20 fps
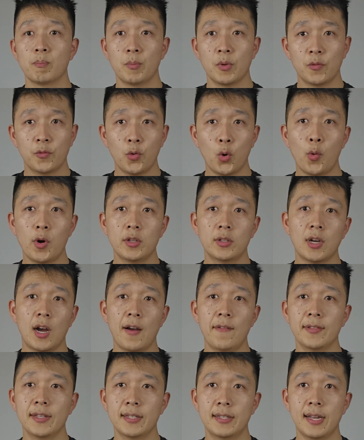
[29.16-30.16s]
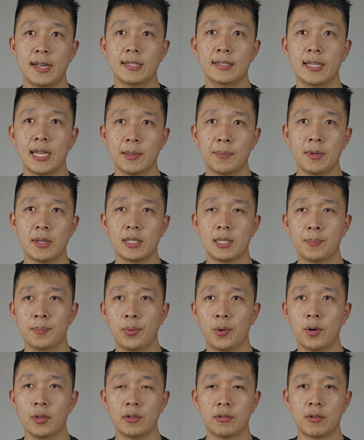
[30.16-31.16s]
Before we dive into today's segment, it's
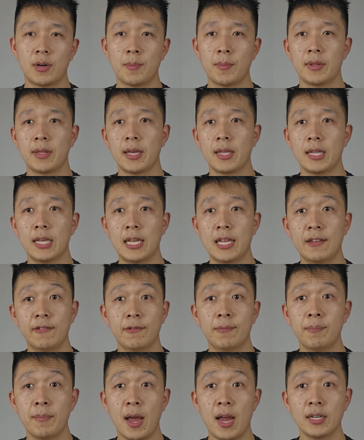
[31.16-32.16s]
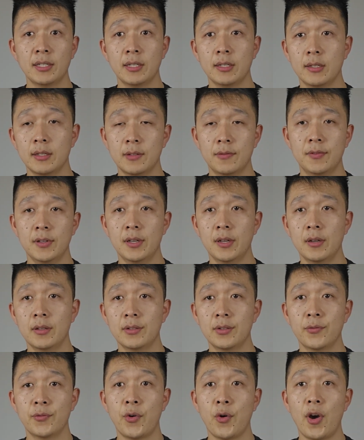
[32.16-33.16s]
important to remember that the information in this video is
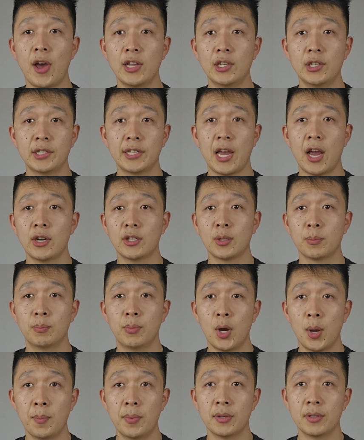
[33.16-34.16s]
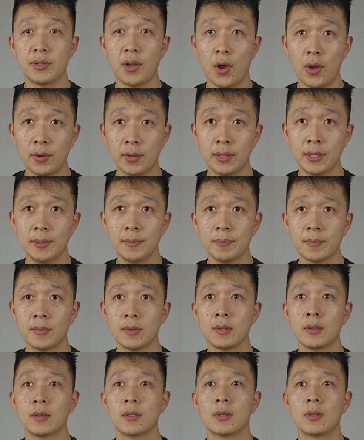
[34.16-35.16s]
for educational purposes only.
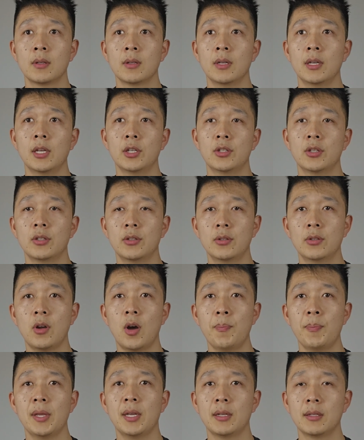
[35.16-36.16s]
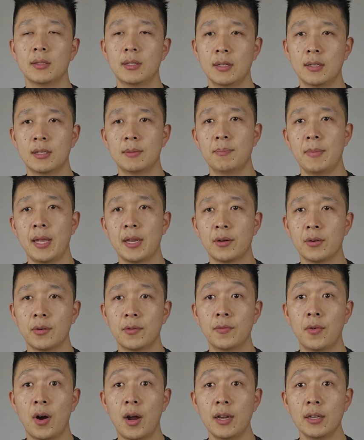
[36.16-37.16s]
It should not be considered as medical
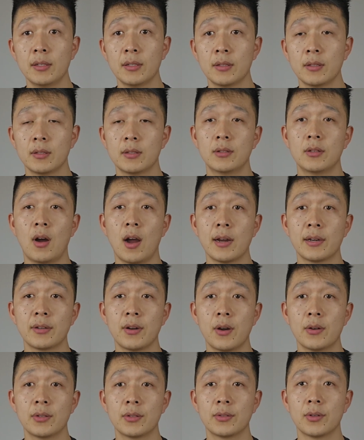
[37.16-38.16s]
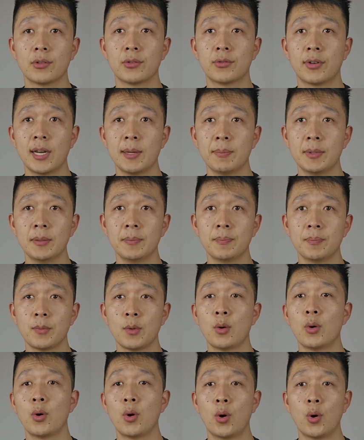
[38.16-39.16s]
advice, diagnosis, or treatment.
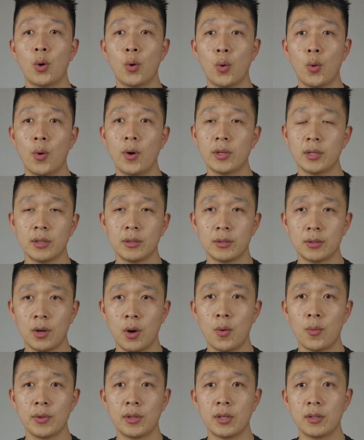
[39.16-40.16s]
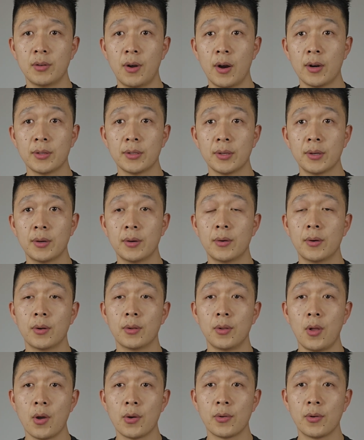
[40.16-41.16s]
Always consult with your doctor or
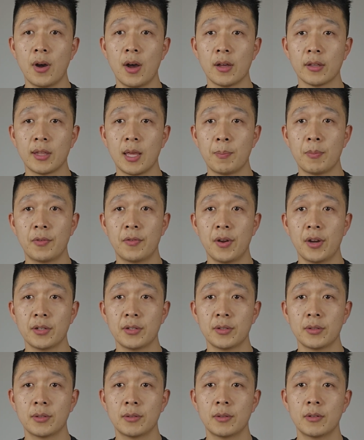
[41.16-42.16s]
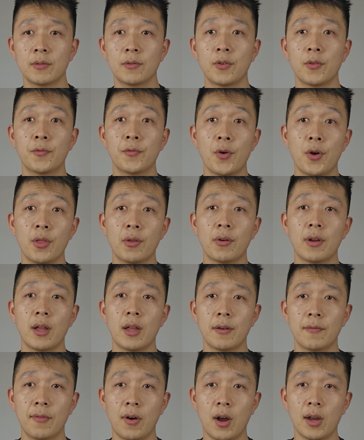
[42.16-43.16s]
local healthcare professional for further
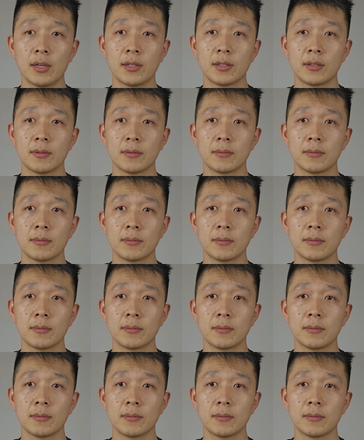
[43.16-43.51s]
advice.